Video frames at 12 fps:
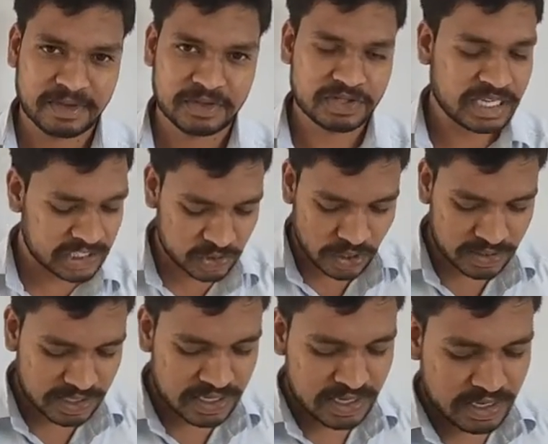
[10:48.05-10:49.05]
So that's
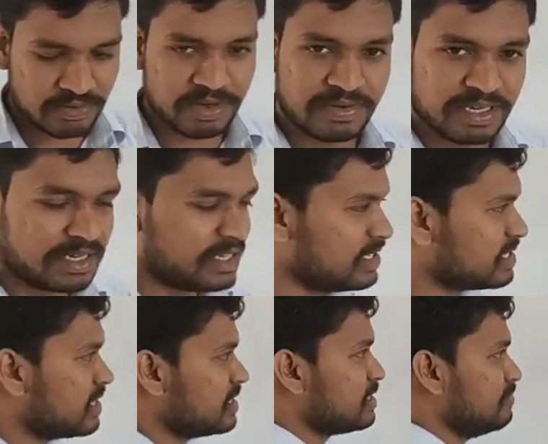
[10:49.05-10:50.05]
what we were
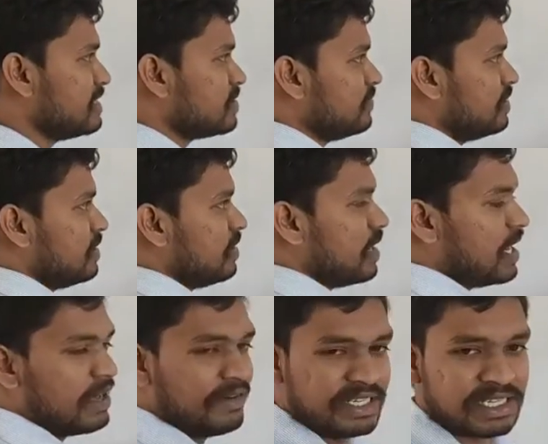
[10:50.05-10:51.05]
discussing. We now
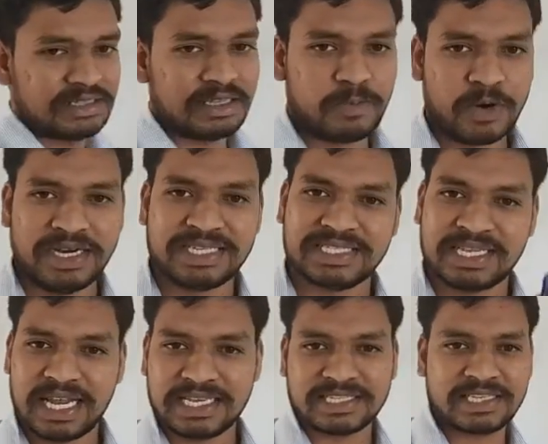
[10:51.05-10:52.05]
have written the points in the
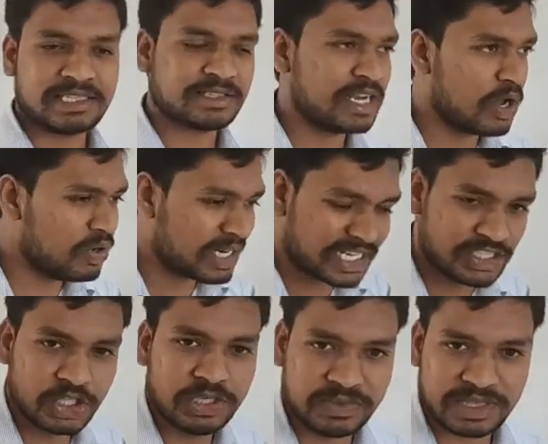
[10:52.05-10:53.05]
last class. Now we'll
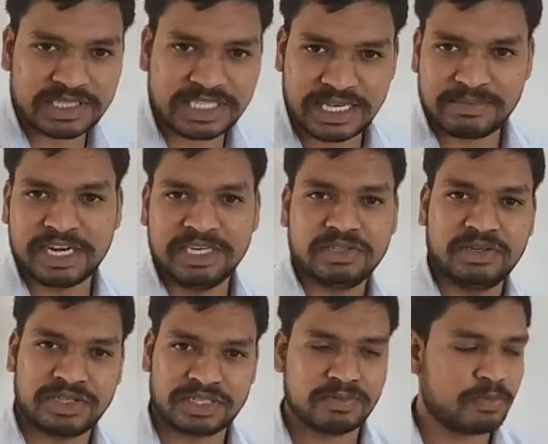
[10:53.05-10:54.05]
continue with the same
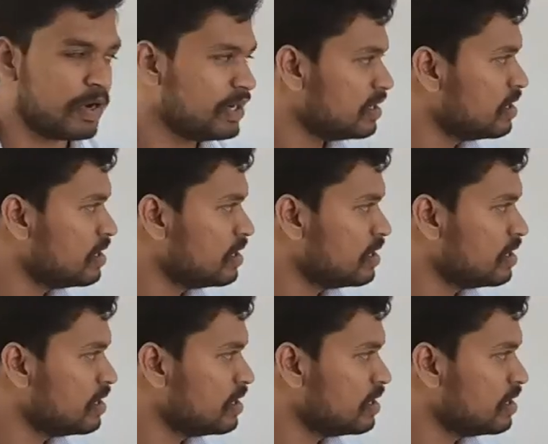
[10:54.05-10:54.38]
continuation point.